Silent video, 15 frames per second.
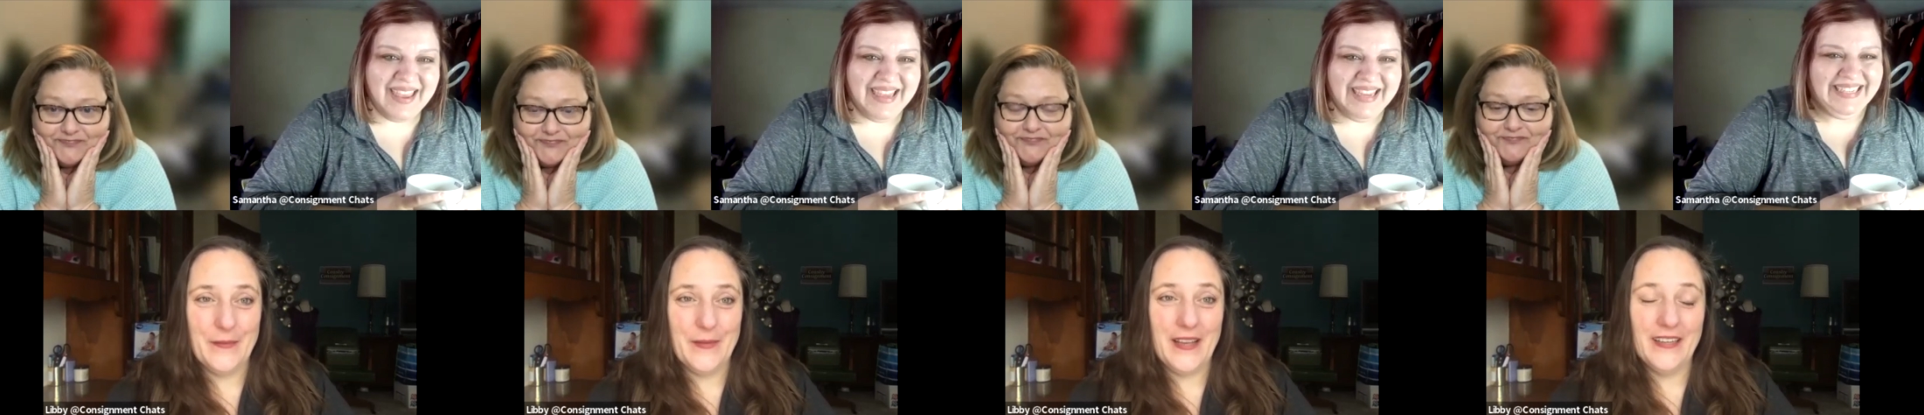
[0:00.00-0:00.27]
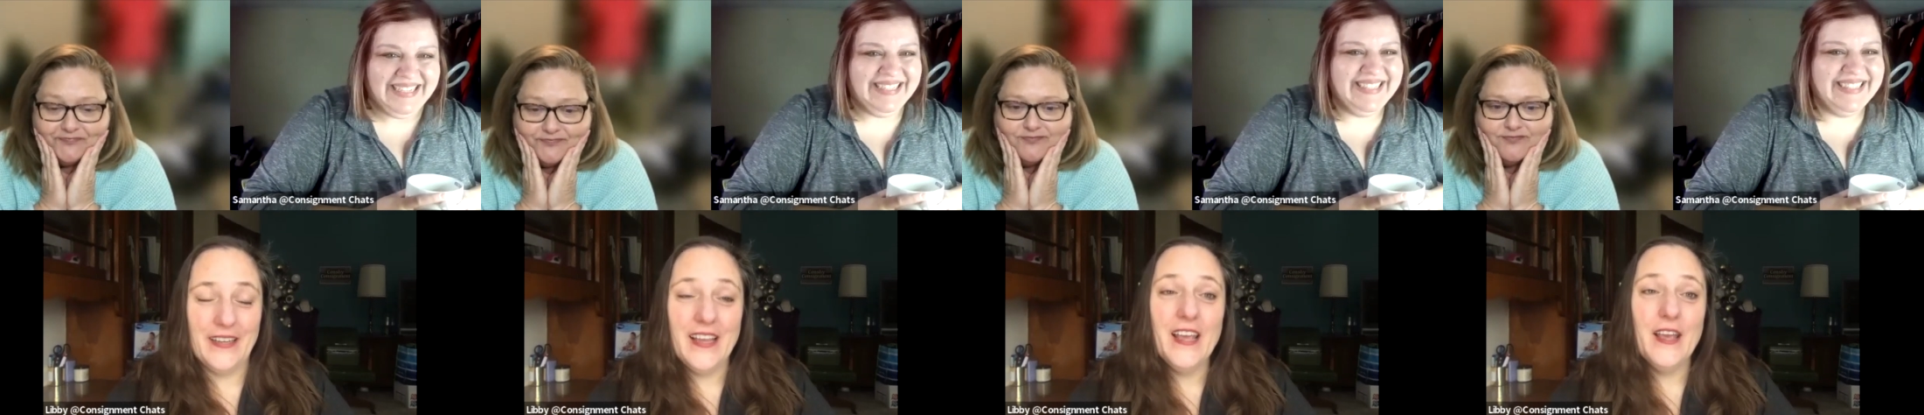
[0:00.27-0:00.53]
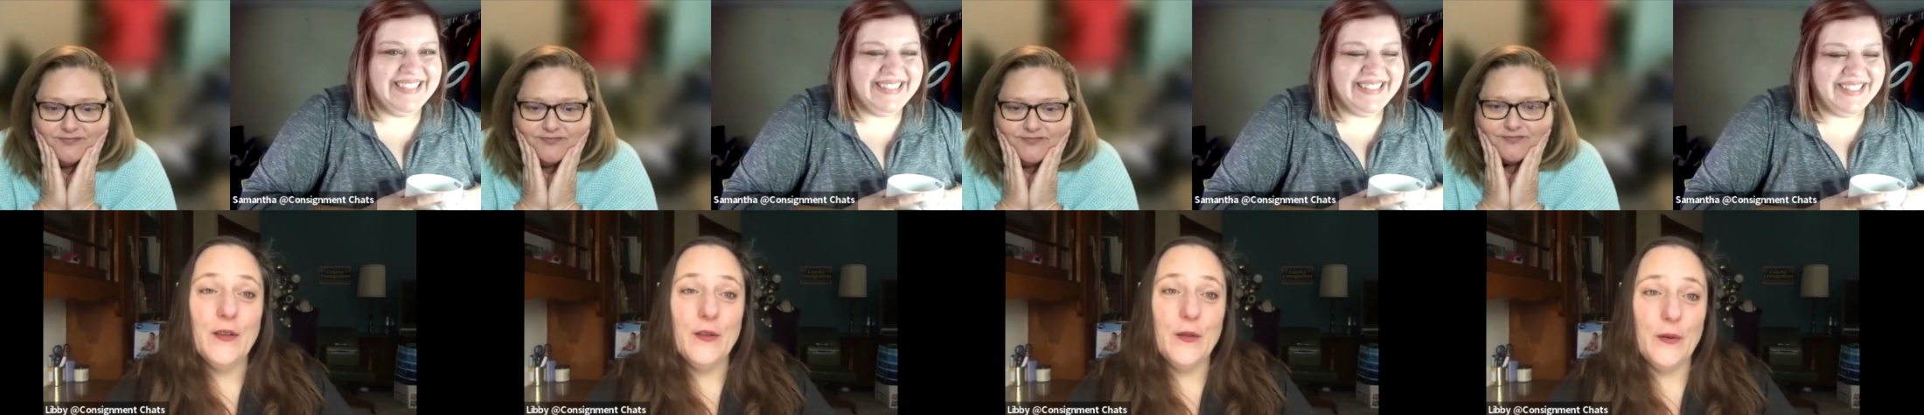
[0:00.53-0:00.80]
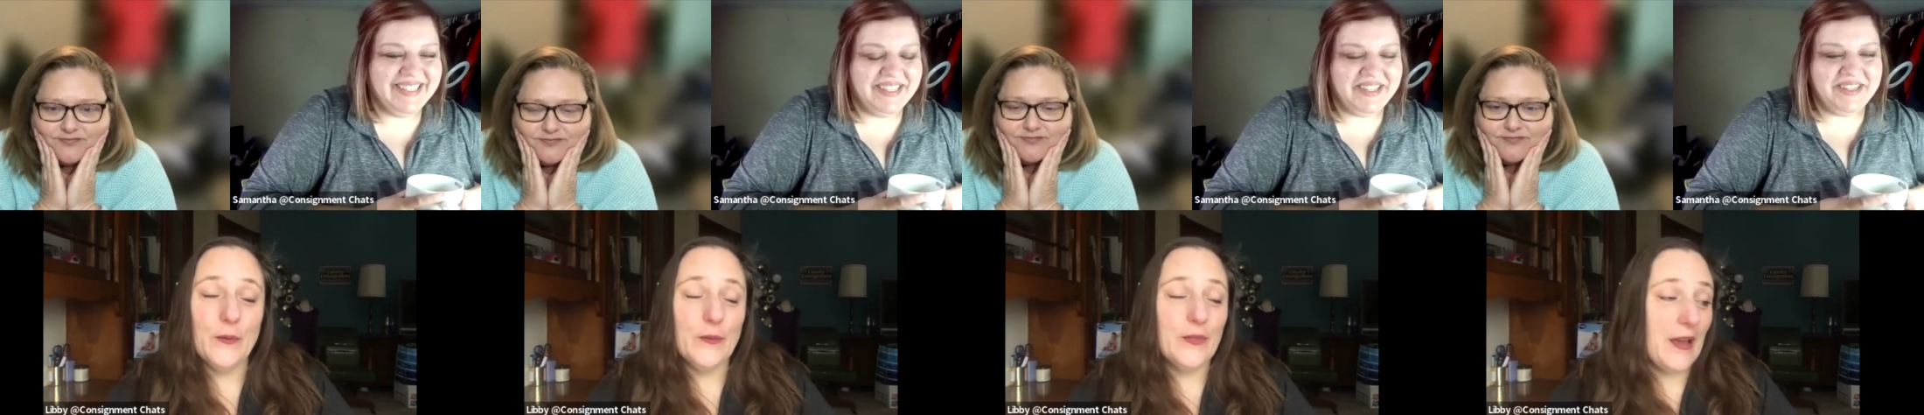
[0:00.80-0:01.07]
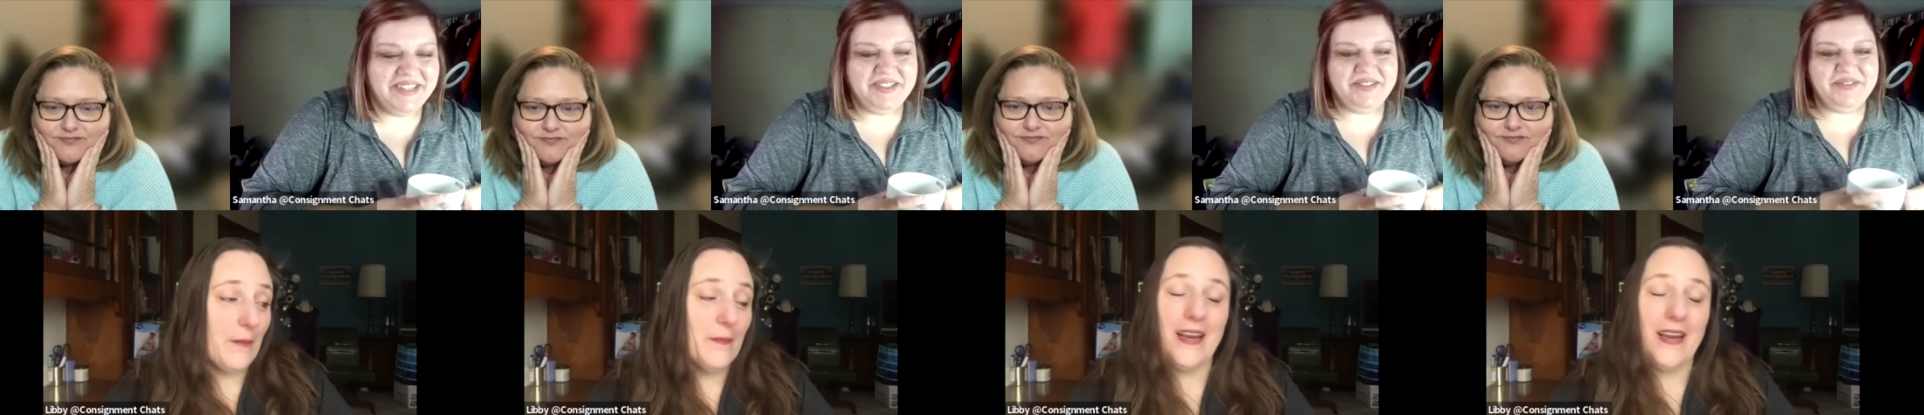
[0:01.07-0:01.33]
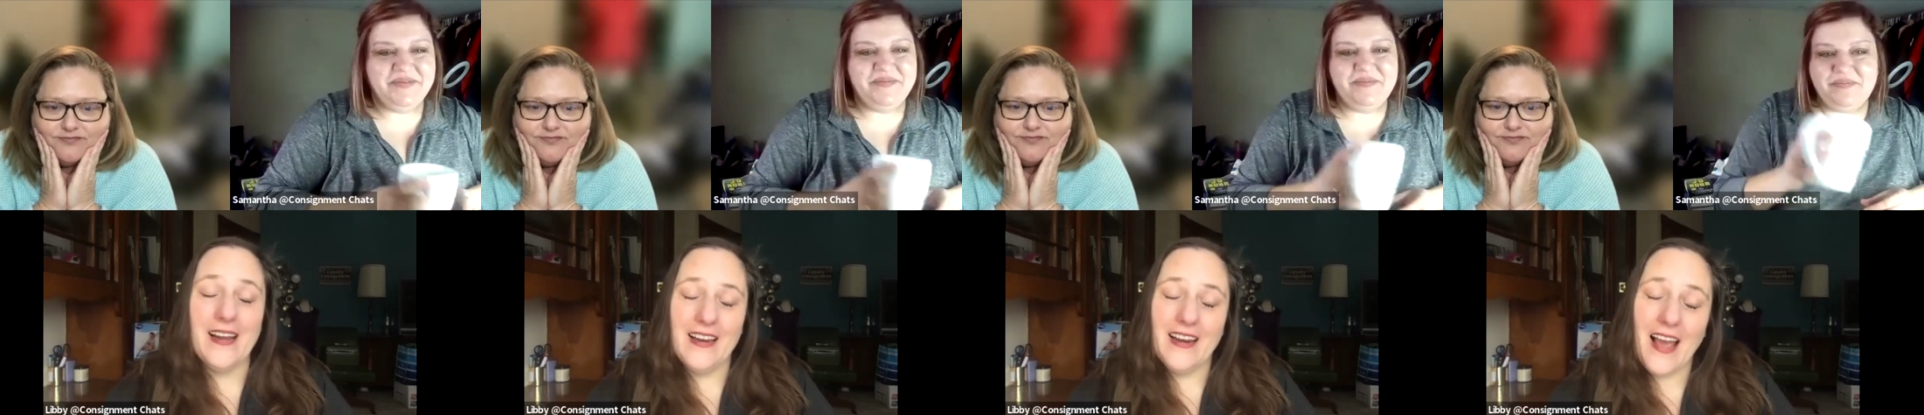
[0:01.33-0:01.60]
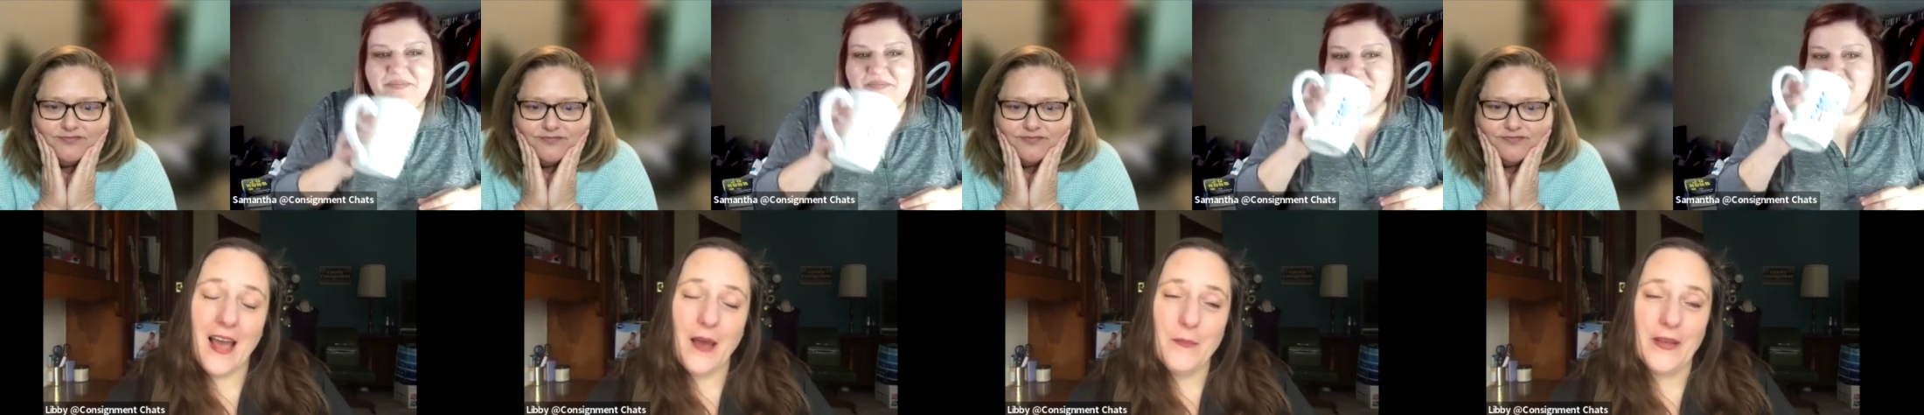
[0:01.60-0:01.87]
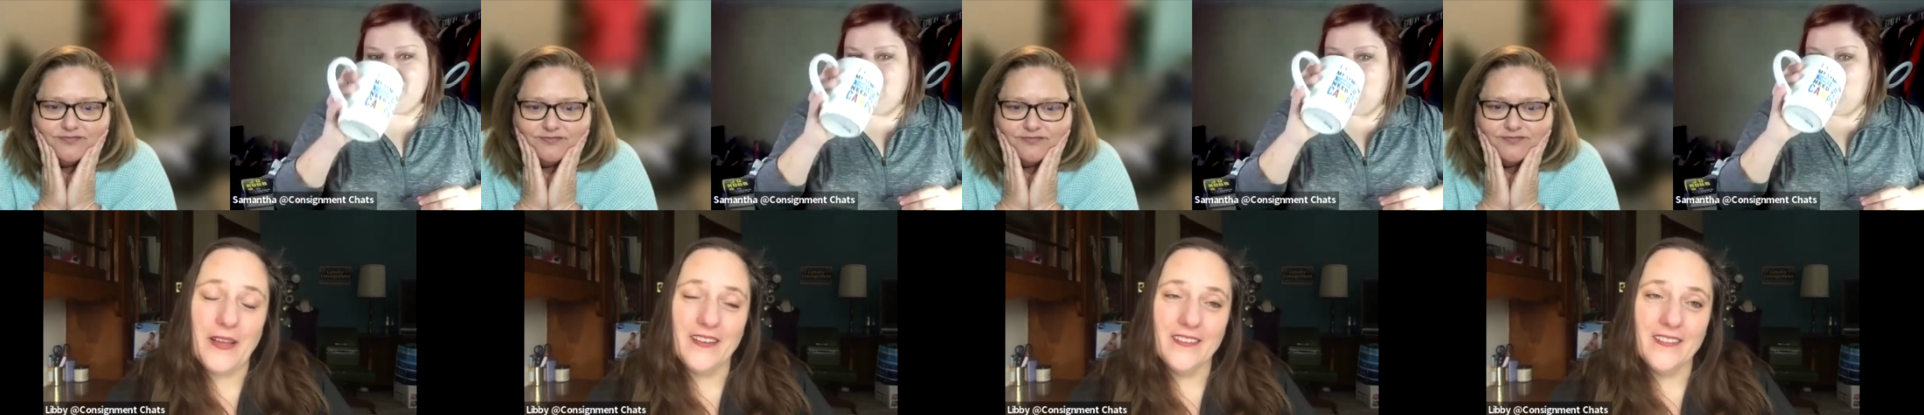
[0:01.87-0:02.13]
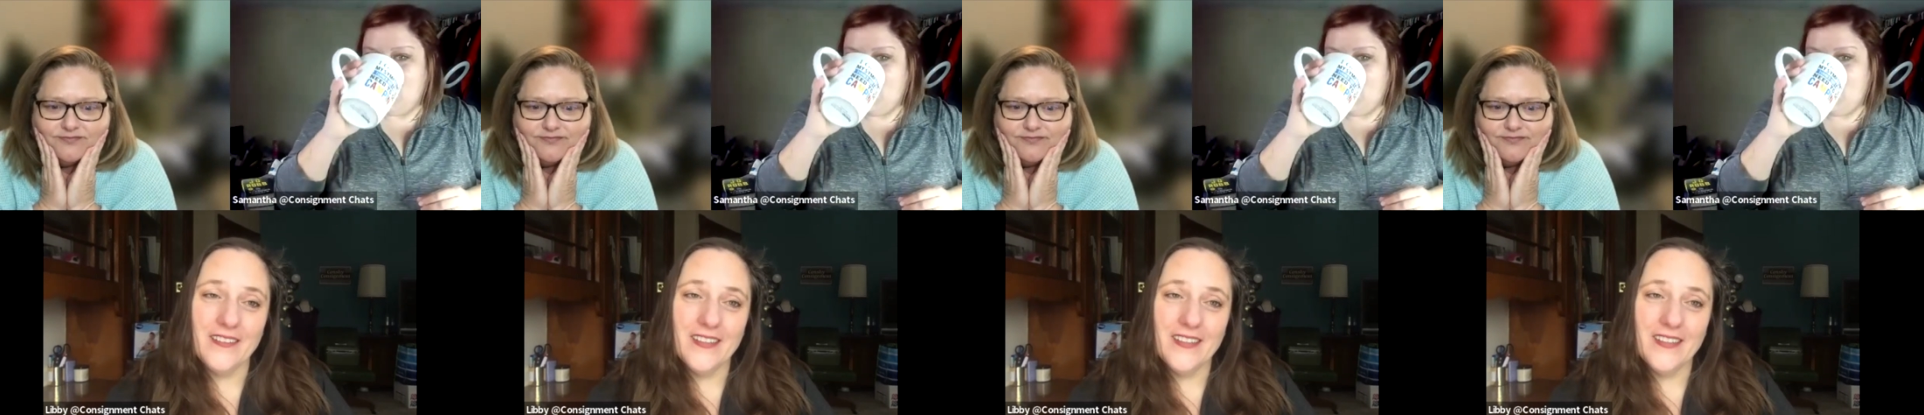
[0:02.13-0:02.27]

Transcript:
Speaker 1: and you know that may not happen.